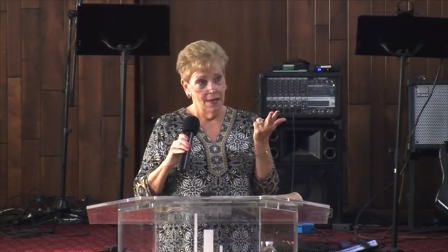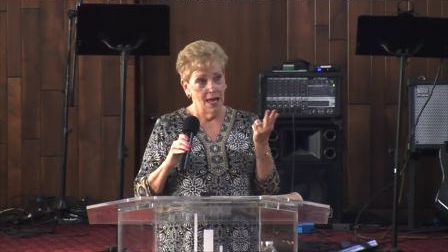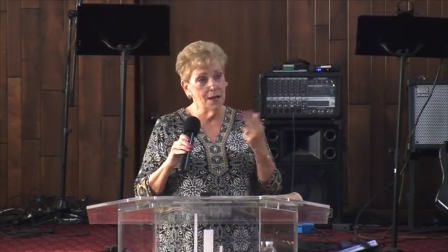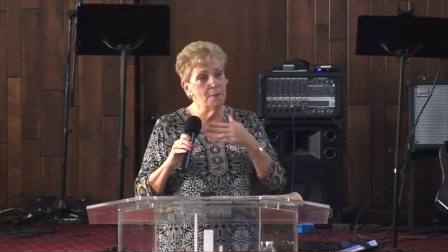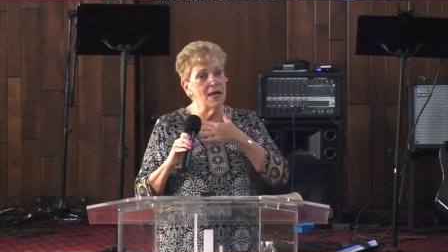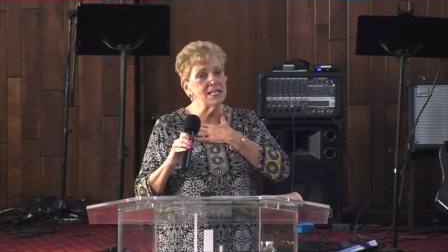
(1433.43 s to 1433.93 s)

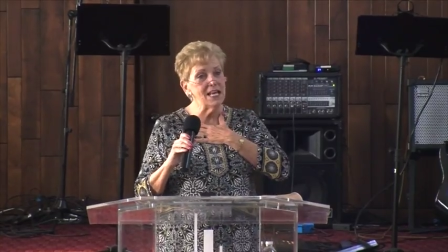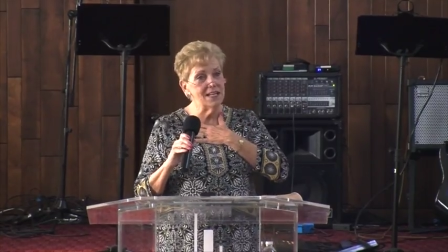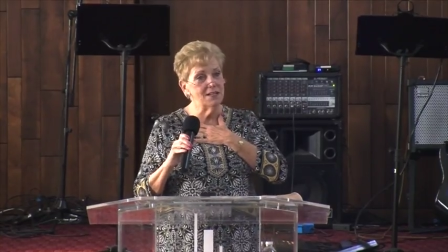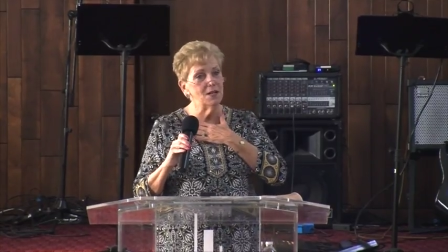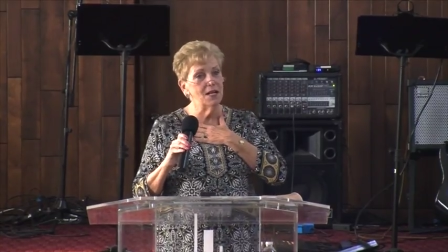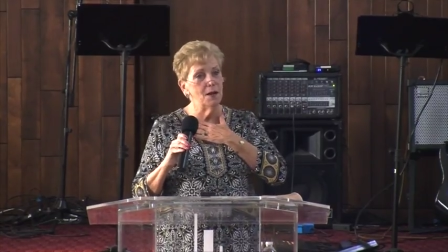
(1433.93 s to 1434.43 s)
And it make
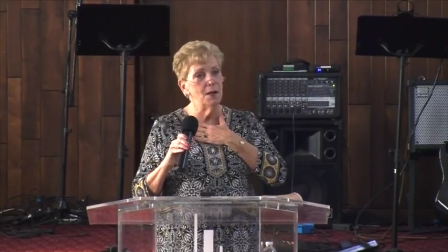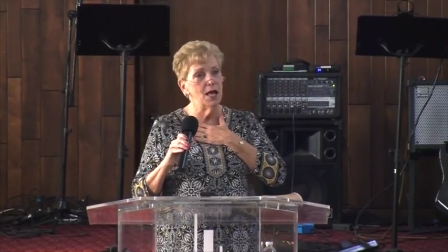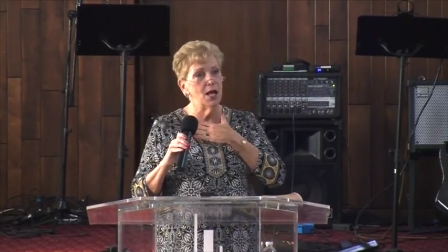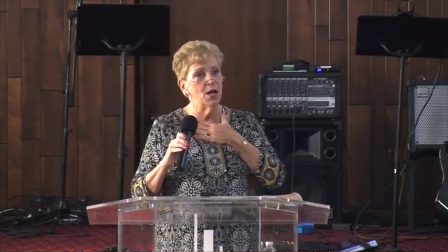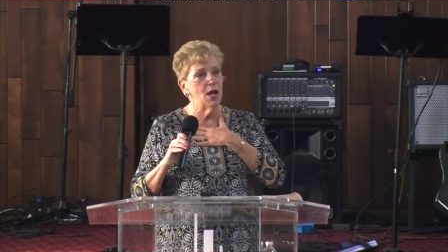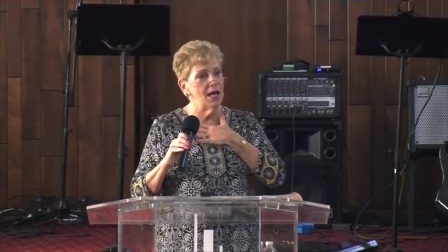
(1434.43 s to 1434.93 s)
it, it
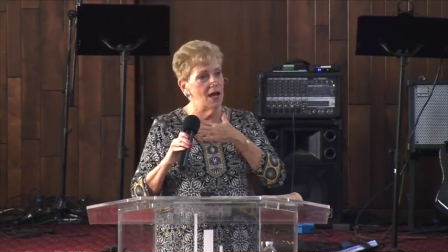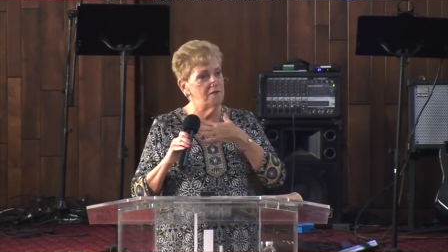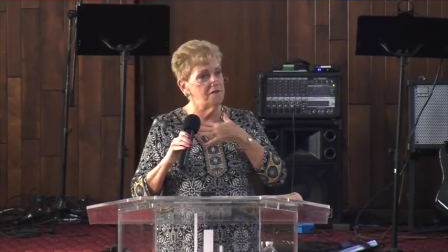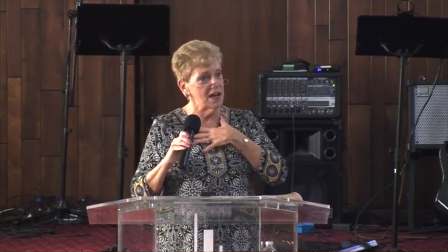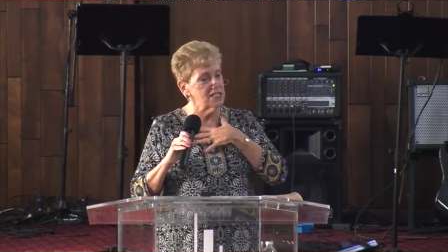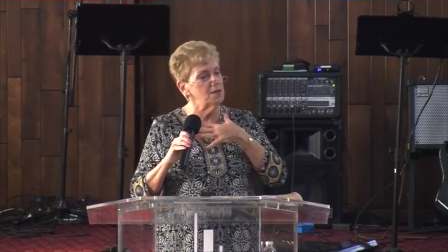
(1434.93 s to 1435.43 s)
it
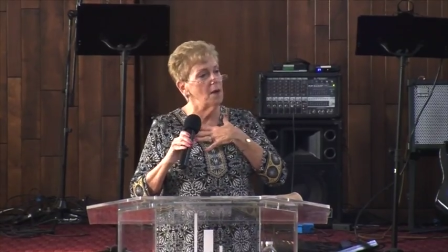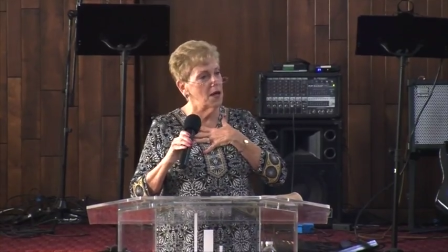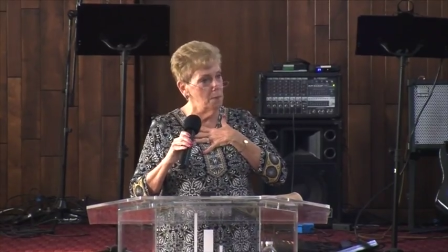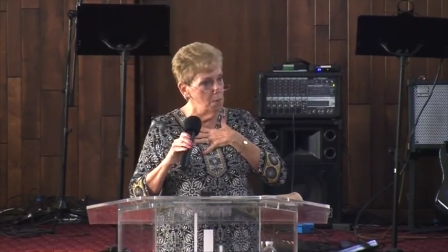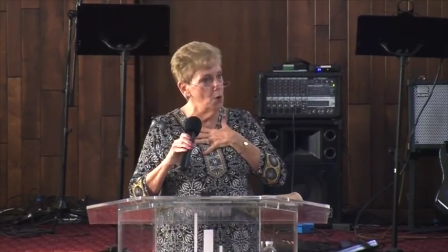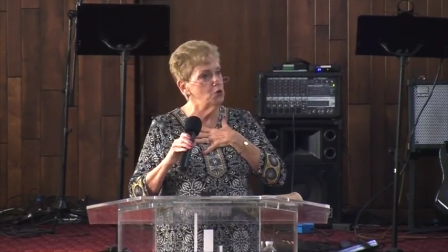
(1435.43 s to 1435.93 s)
affects my
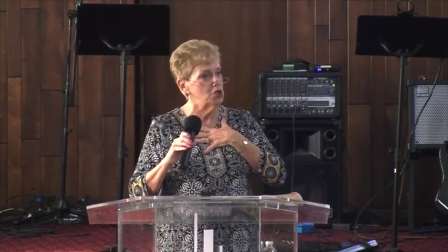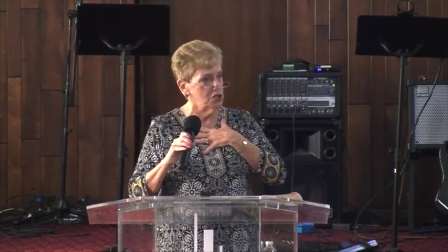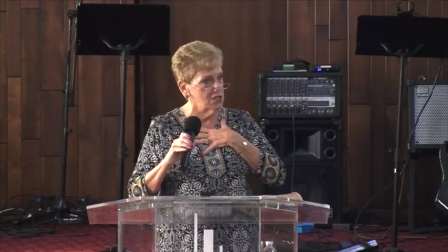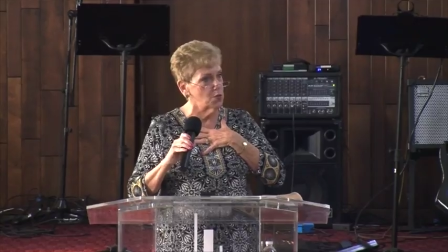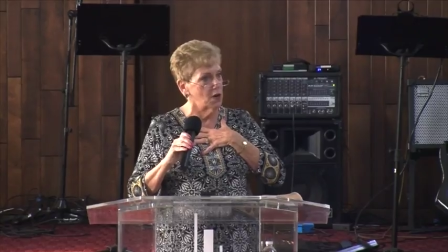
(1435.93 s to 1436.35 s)
emotions